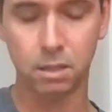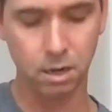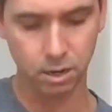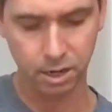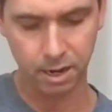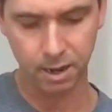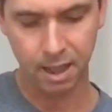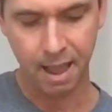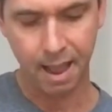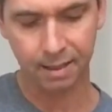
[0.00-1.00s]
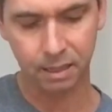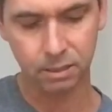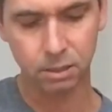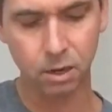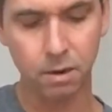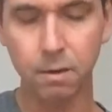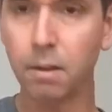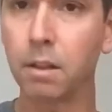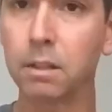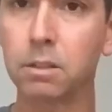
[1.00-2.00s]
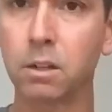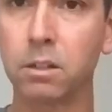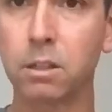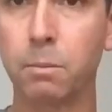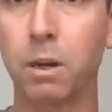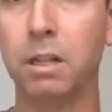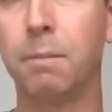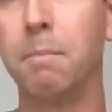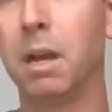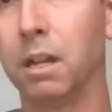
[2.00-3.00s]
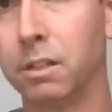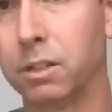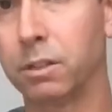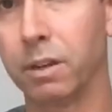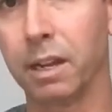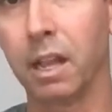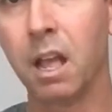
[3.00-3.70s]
Okay, and let's start somewhere in the middle of the string.